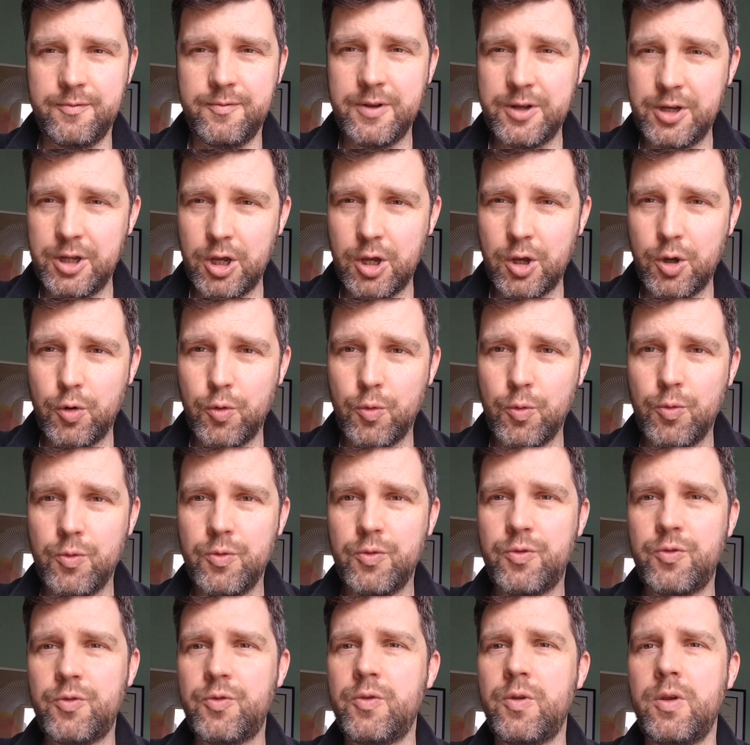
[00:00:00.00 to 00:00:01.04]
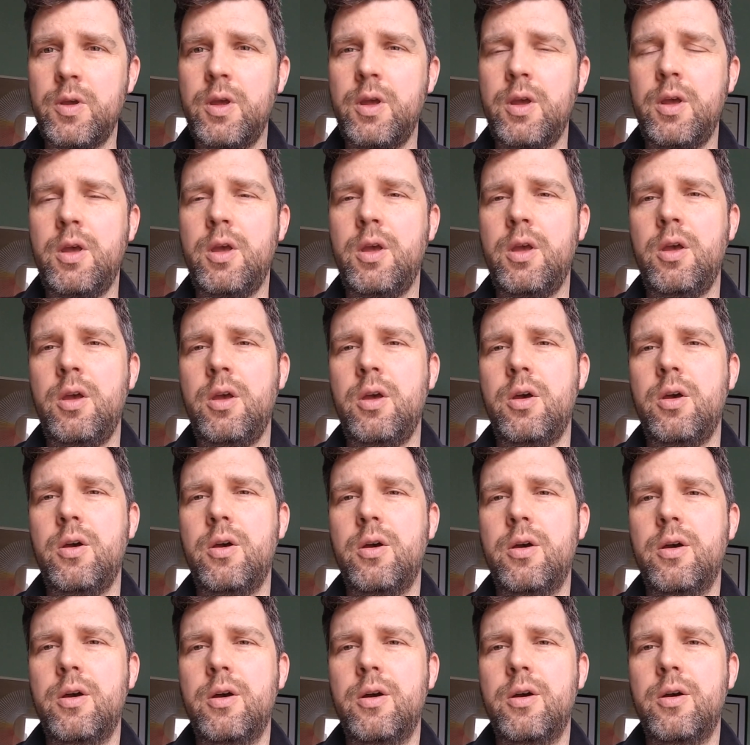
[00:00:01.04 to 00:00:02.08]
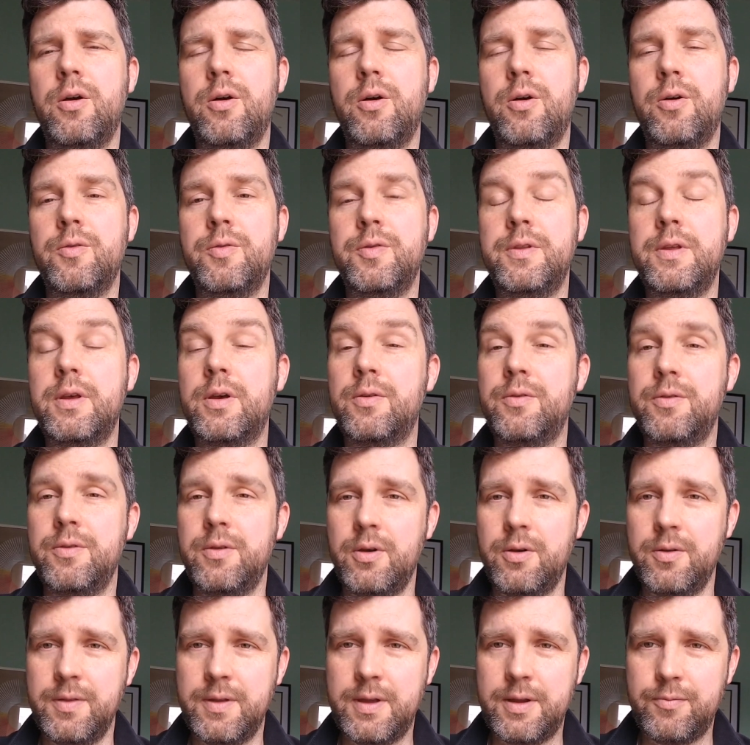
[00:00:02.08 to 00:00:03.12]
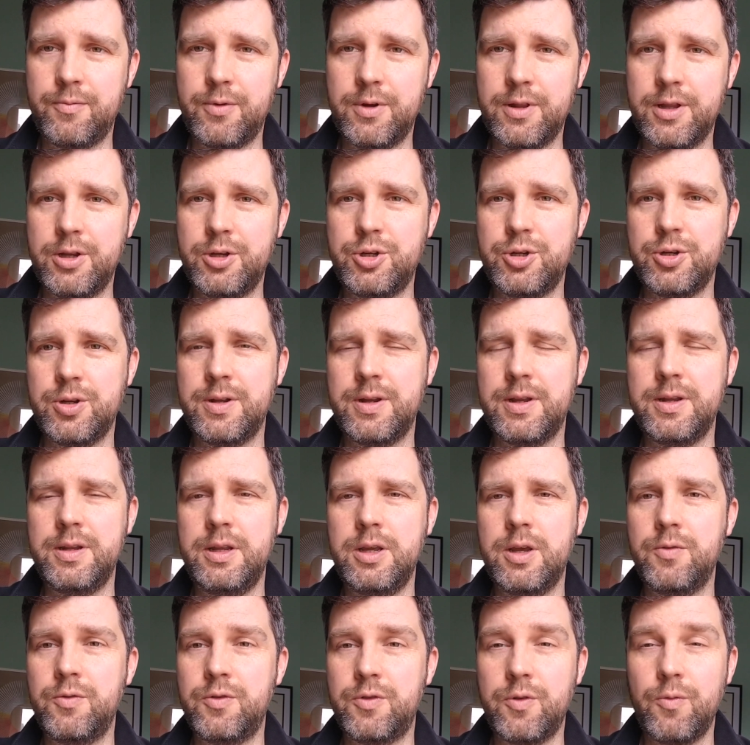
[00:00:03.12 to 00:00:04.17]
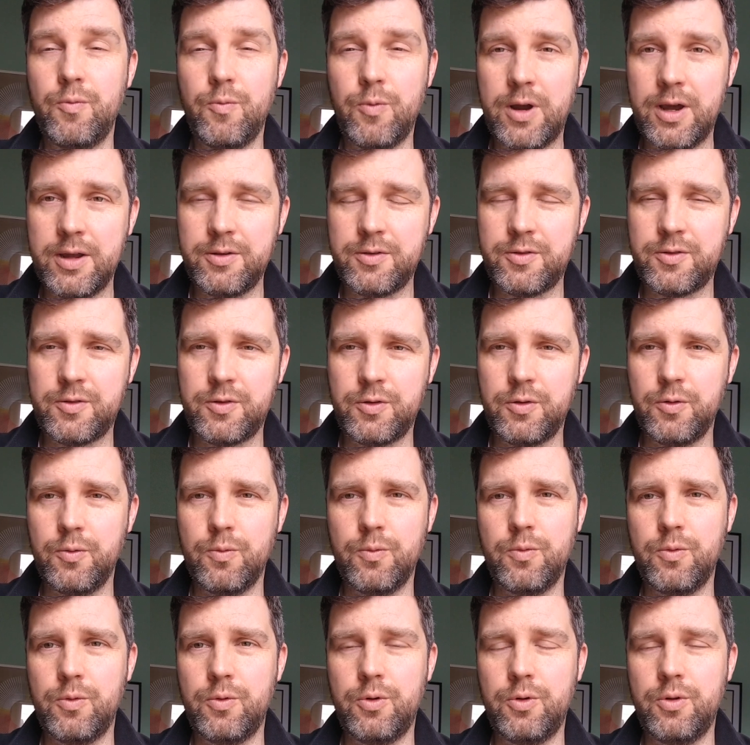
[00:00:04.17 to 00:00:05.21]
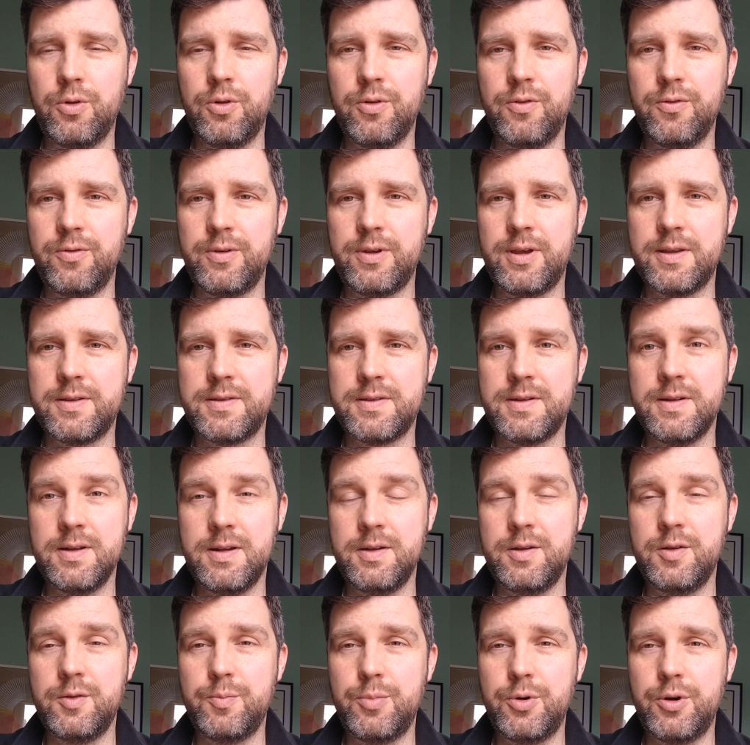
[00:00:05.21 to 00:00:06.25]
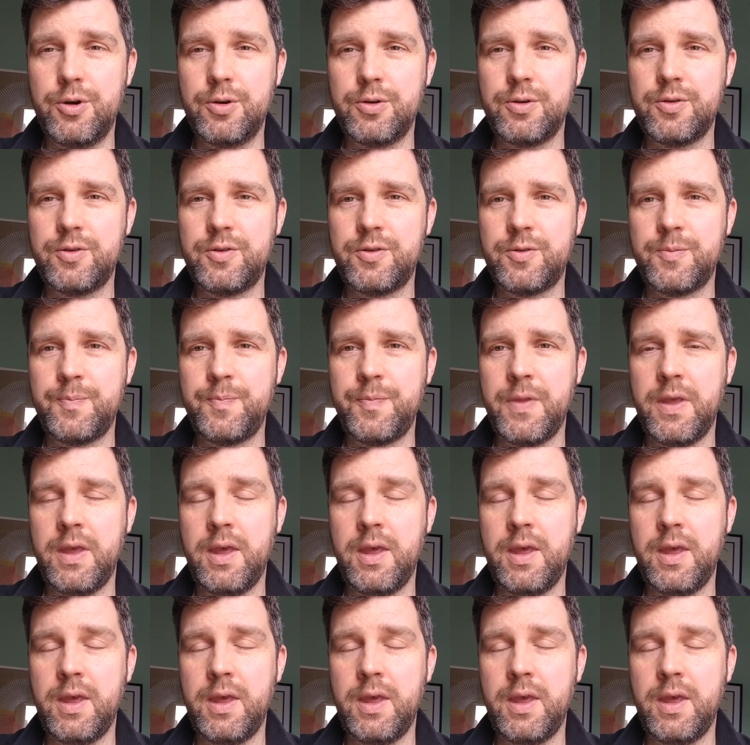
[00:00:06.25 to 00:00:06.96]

videos on that religion, and he owns the rights to all of Castaneda's books.